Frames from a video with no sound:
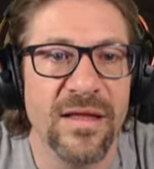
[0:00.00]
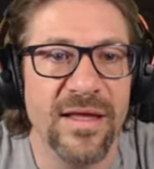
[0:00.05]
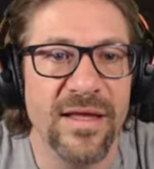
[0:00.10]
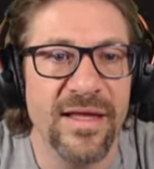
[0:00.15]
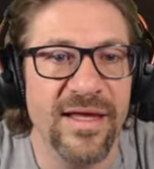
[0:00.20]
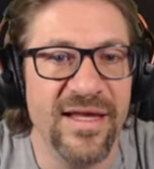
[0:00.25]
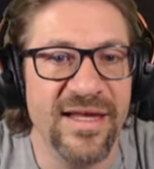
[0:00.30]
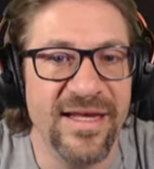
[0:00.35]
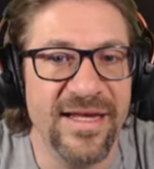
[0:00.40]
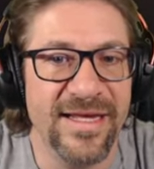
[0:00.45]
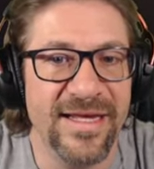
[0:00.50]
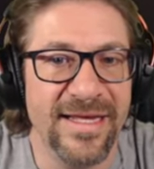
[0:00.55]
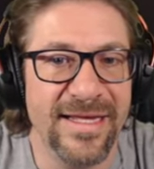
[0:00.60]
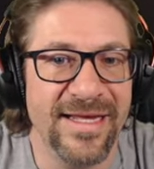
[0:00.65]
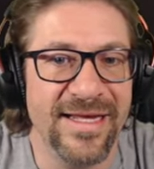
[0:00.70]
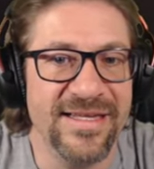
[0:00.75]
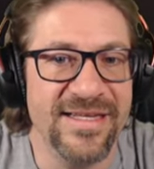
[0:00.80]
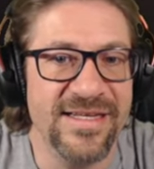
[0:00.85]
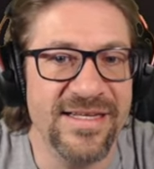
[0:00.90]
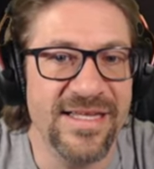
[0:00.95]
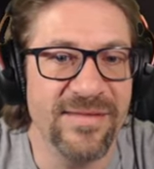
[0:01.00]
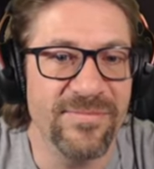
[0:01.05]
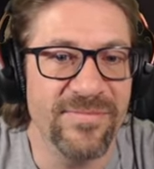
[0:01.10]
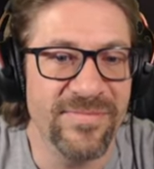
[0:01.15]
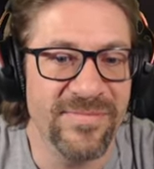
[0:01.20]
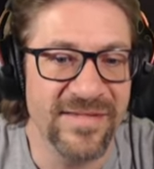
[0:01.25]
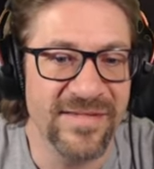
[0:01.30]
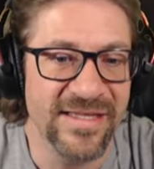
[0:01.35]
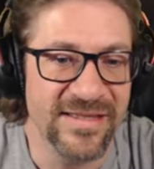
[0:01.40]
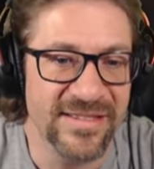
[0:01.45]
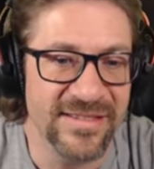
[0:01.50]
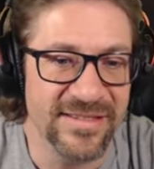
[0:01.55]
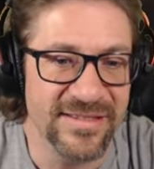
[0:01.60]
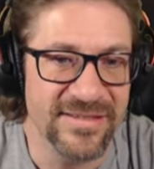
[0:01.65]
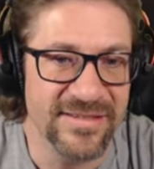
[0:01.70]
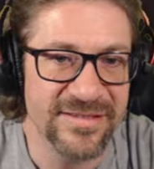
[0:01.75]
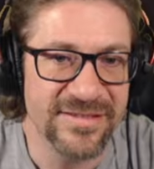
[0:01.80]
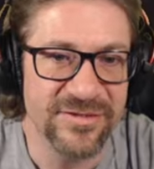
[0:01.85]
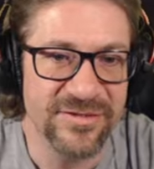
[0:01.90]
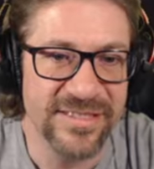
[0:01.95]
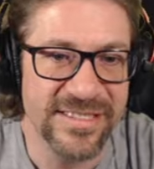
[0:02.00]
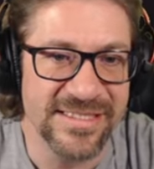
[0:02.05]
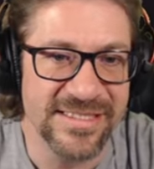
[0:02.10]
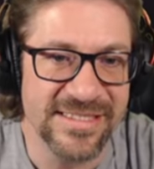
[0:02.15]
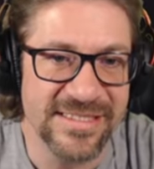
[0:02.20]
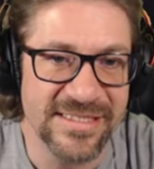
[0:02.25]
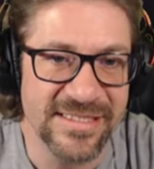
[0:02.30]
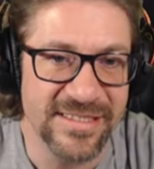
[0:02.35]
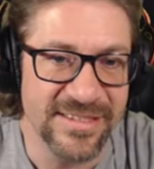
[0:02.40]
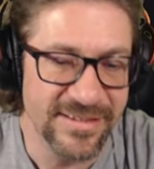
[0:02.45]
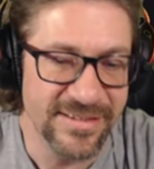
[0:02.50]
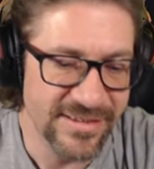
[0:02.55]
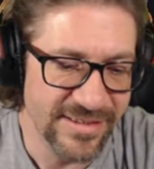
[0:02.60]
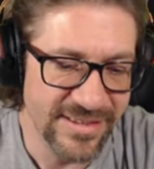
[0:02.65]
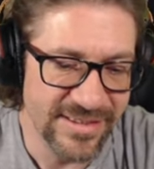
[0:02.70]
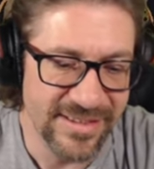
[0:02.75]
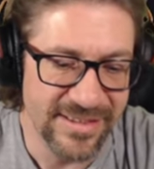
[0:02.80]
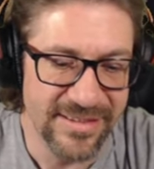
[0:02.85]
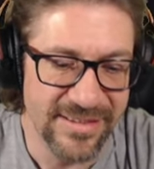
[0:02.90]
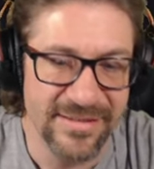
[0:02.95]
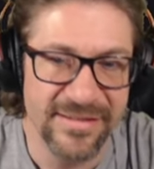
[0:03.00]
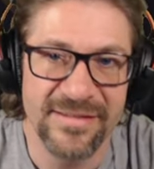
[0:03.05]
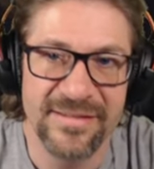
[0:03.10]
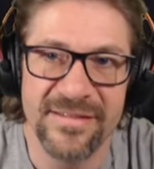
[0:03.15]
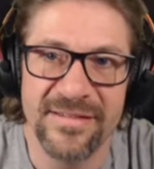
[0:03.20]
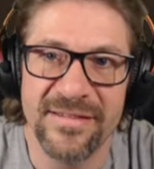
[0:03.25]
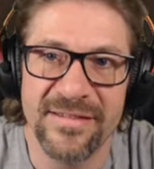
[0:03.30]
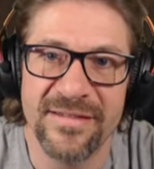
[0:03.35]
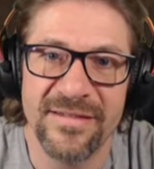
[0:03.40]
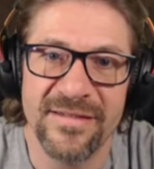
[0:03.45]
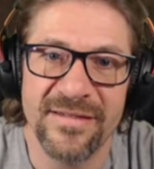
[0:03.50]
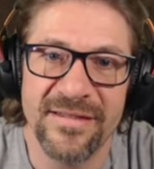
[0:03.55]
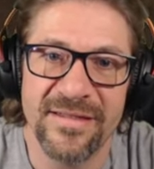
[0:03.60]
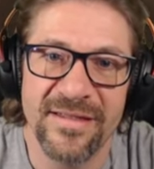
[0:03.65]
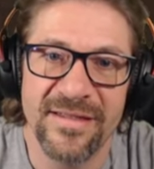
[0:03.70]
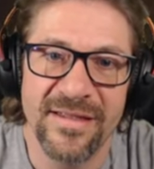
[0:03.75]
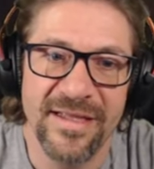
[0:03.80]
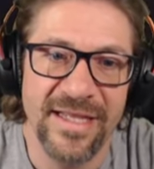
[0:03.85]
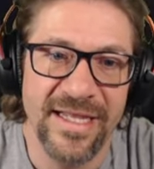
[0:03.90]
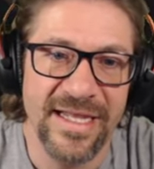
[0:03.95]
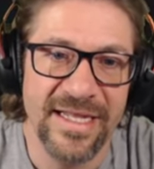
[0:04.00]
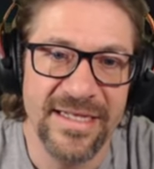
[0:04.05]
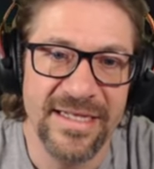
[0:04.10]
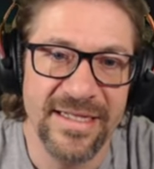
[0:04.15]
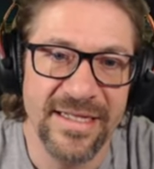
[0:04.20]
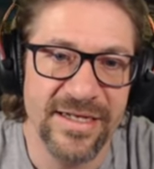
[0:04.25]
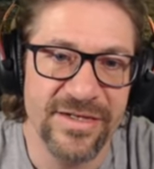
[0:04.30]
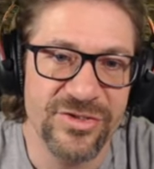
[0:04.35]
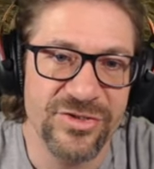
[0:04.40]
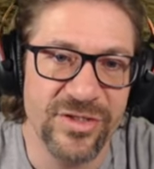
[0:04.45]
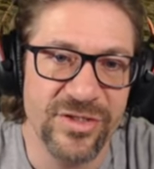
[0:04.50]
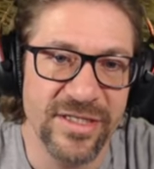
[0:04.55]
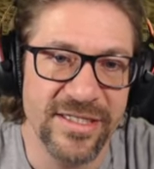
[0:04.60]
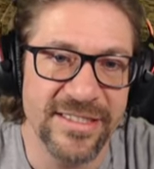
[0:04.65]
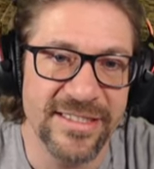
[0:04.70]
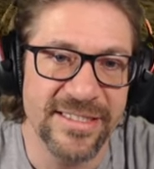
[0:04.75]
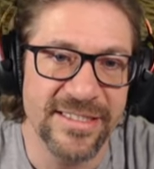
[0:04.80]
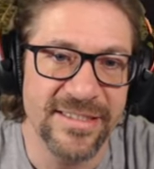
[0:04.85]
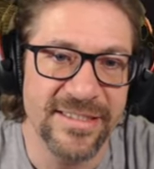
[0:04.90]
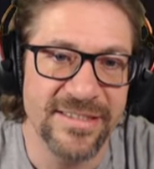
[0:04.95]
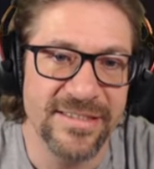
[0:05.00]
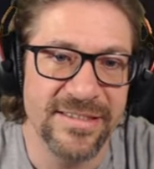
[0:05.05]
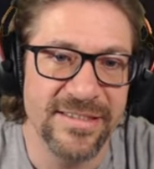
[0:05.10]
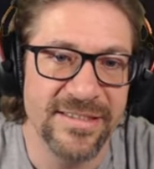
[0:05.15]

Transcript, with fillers: Hey, I did get get the trees in here. Look at that. And I got a truck in here.